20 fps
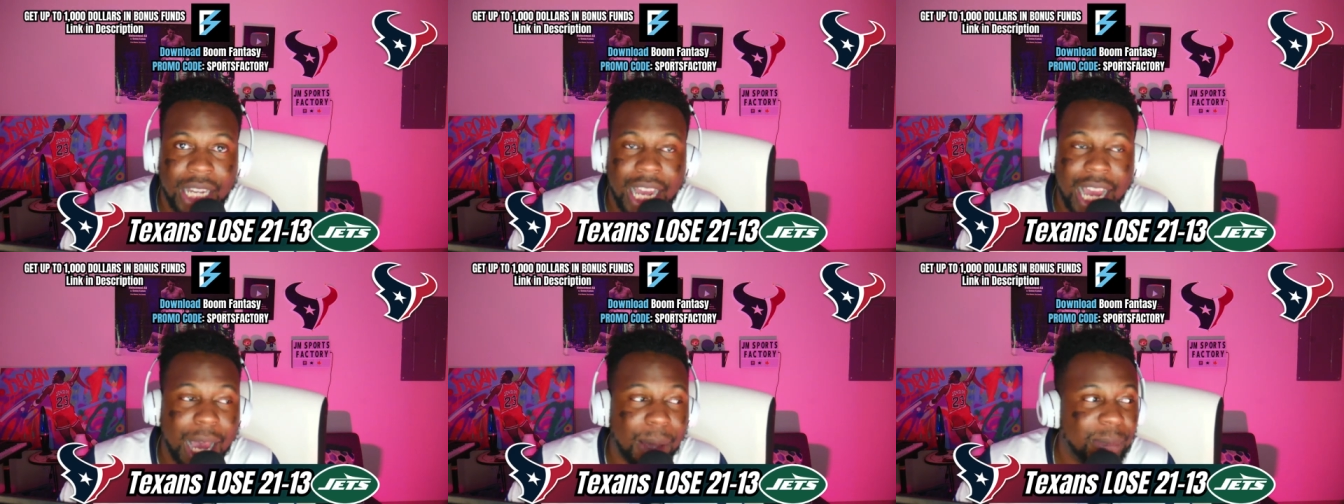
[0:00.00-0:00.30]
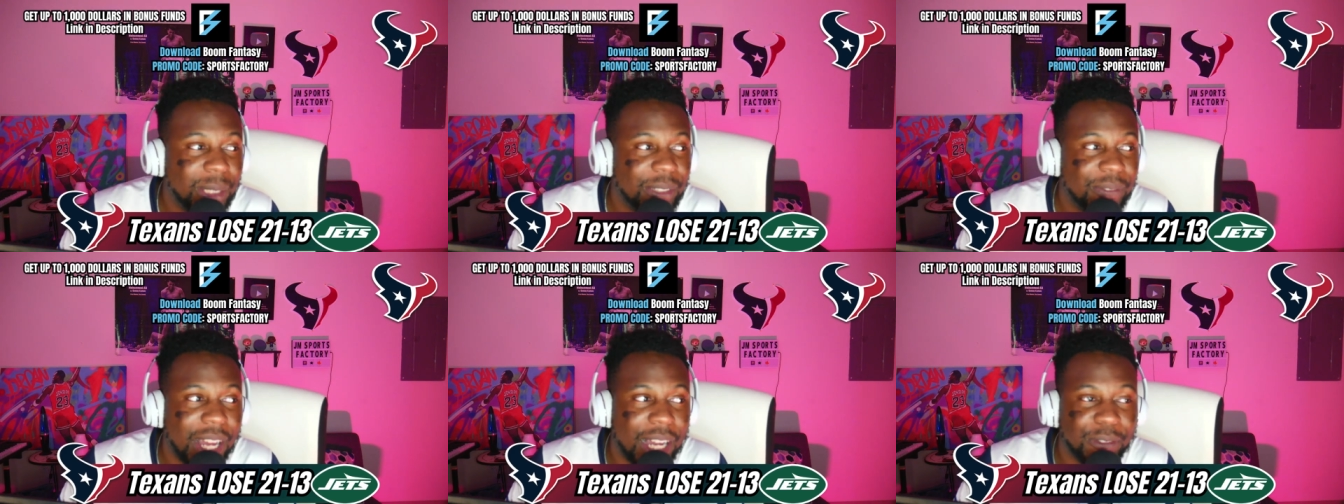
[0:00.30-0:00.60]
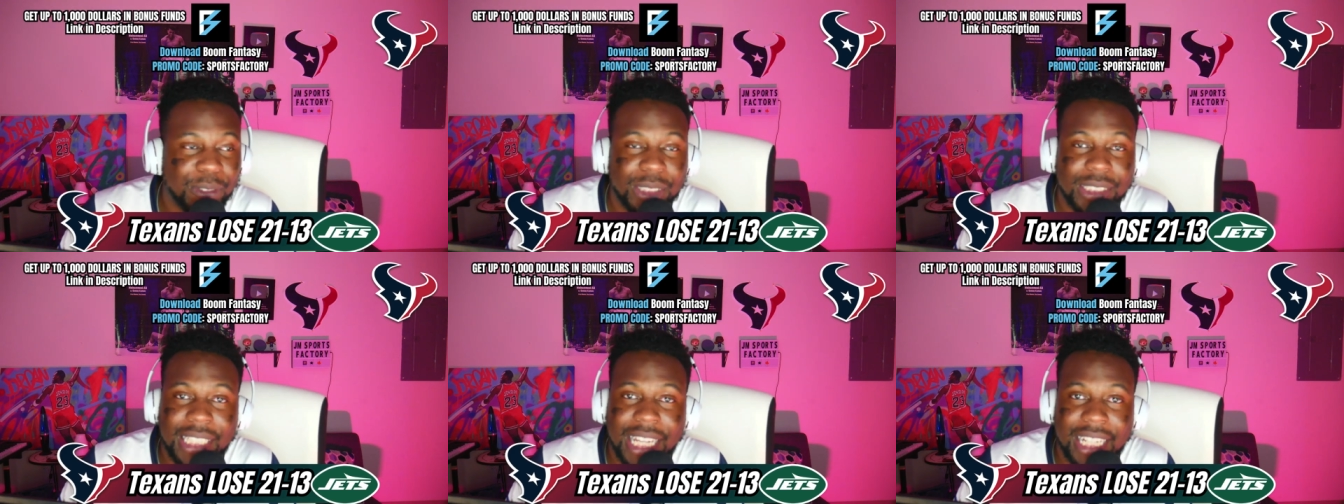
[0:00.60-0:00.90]
I believe
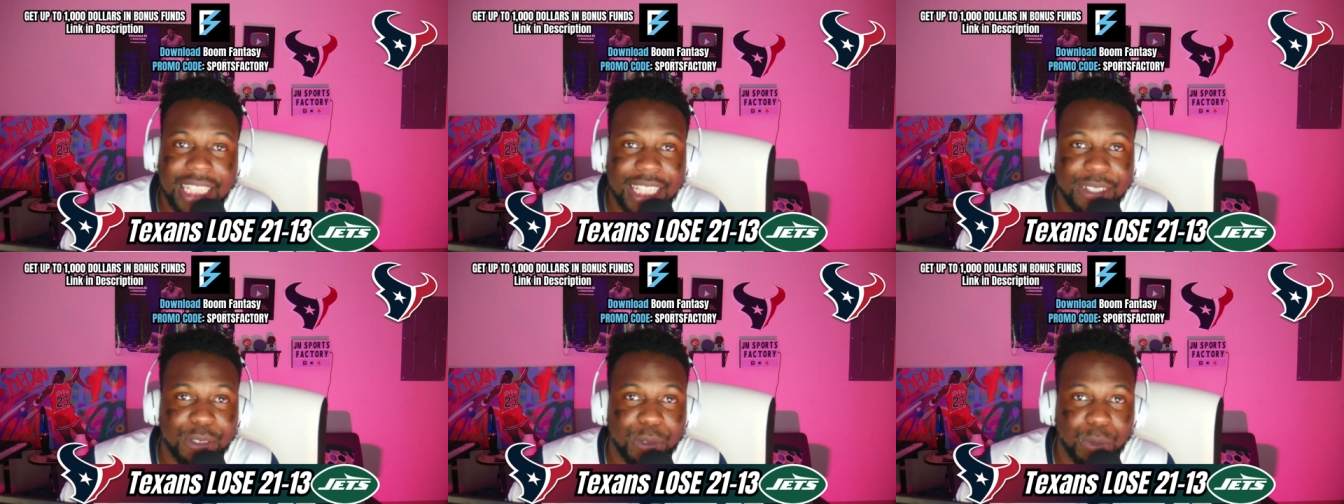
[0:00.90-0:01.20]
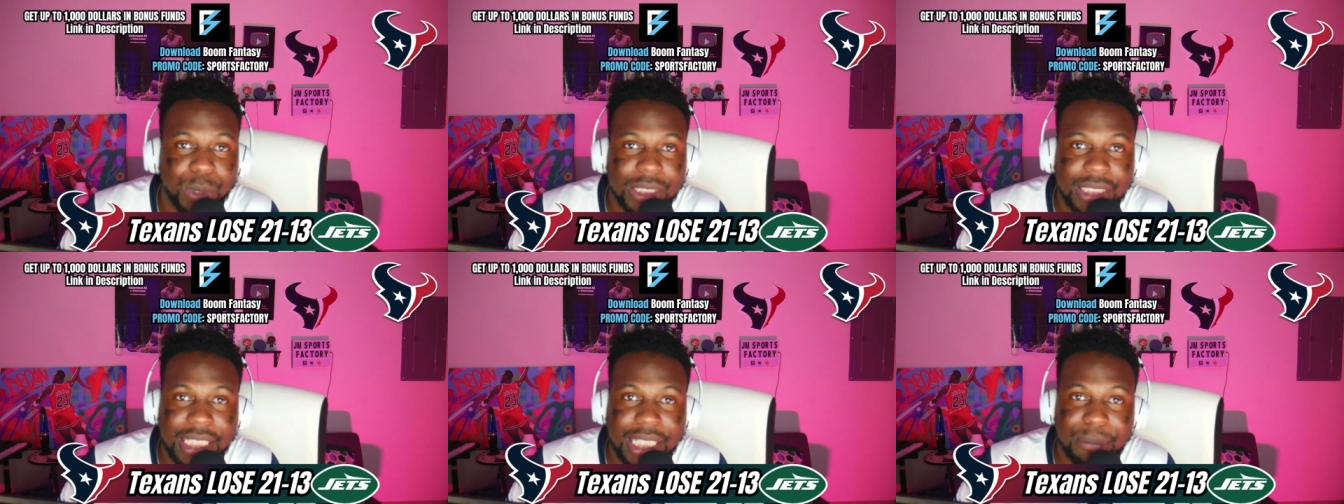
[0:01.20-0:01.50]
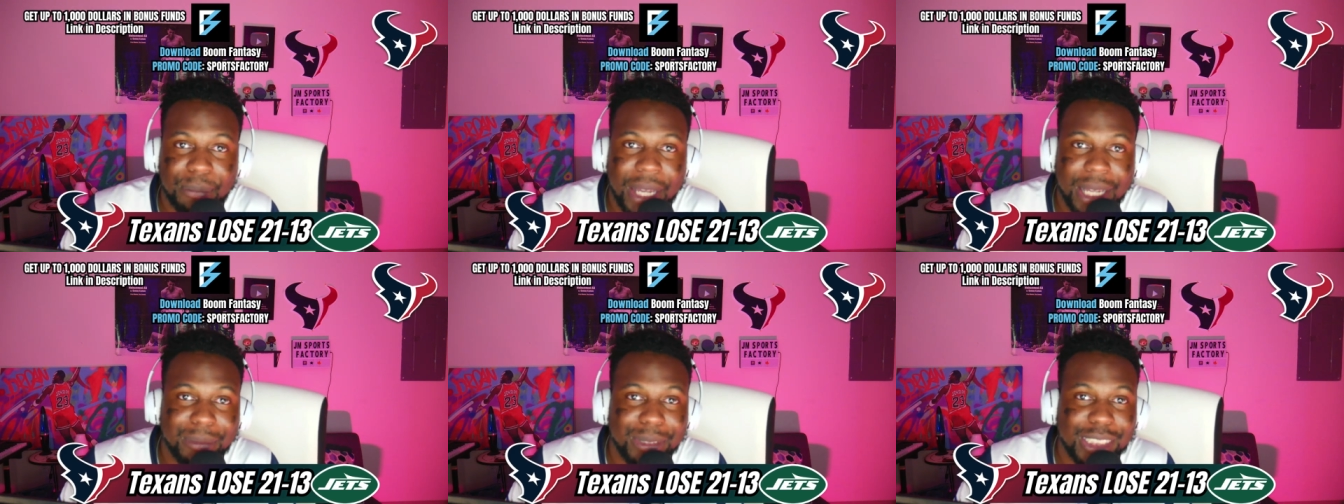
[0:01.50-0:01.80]
every ten eleven win
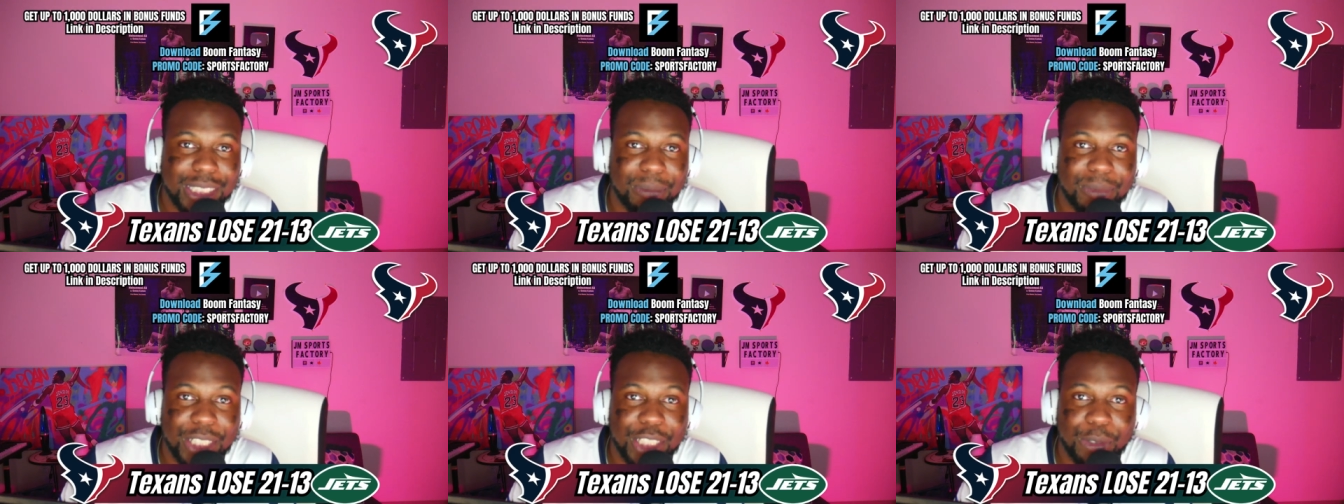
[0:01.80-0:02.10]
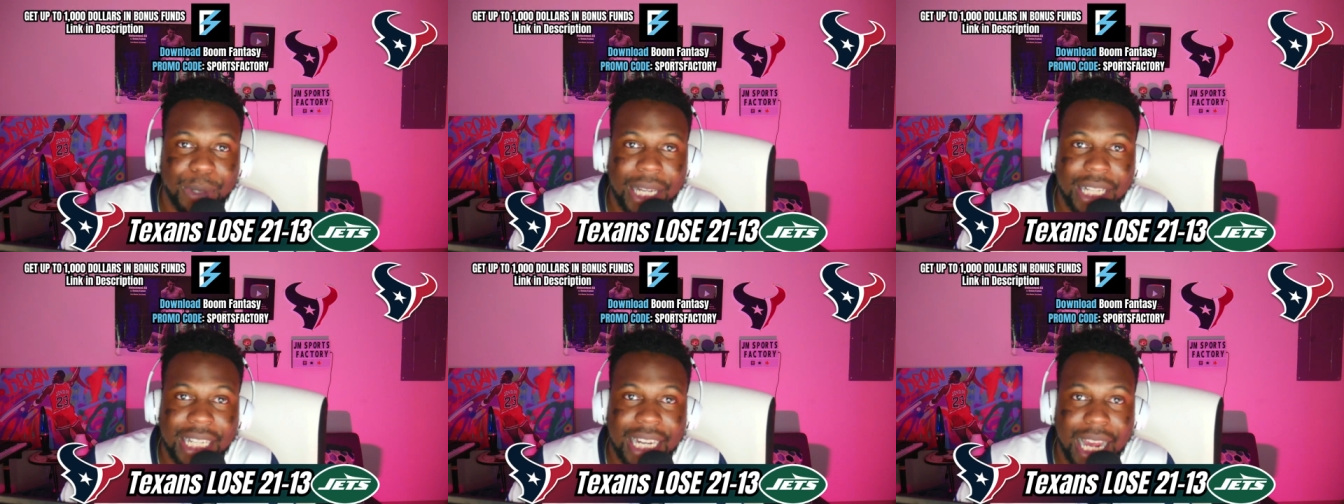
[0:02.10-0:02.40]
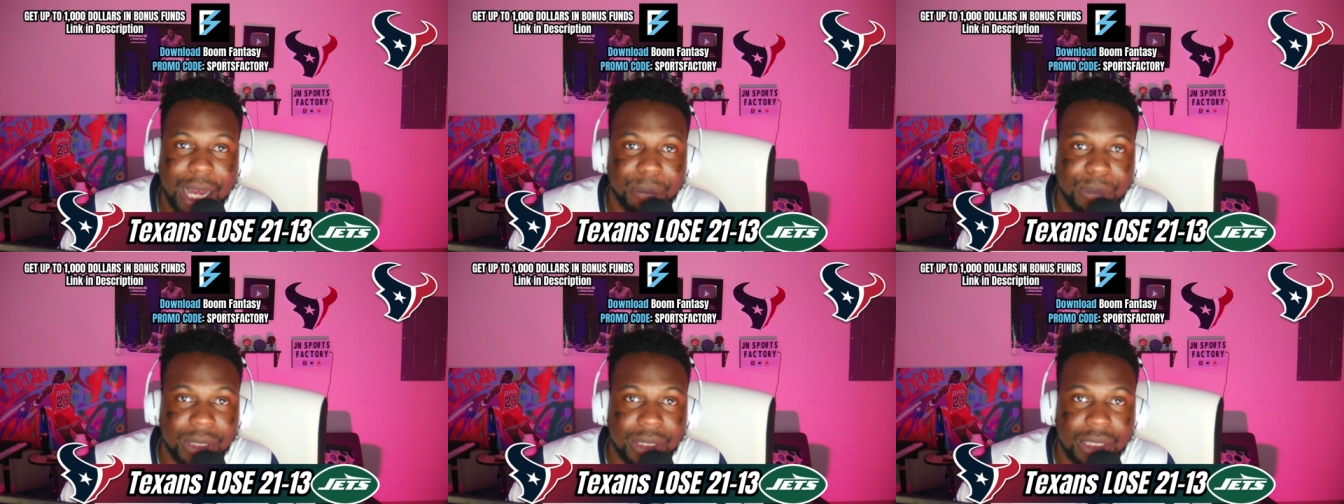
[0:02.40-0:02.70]
team, maybe something great can
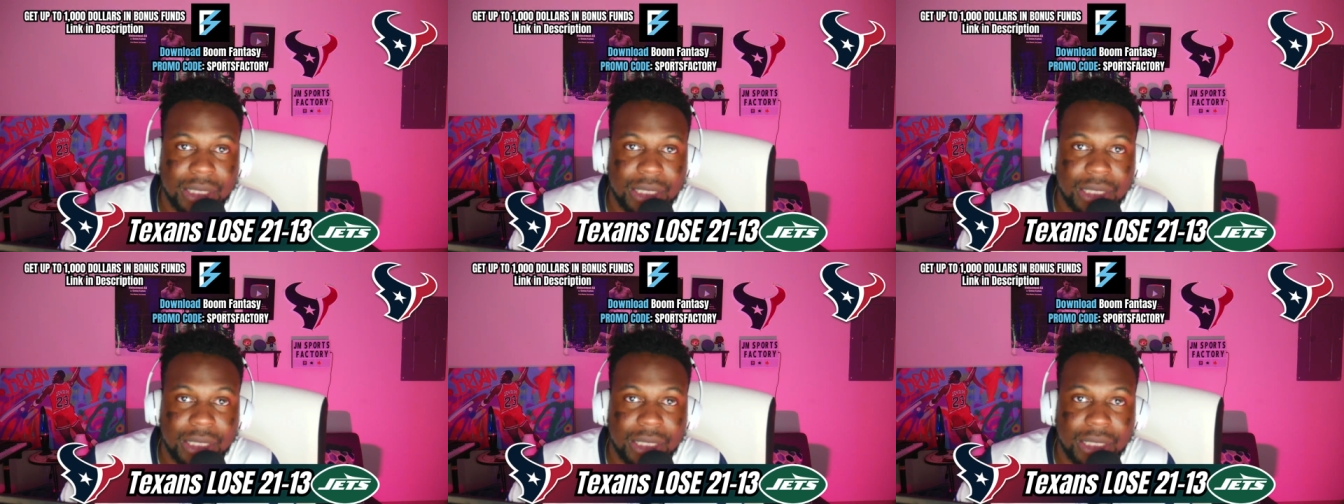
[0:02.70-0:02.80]
happen.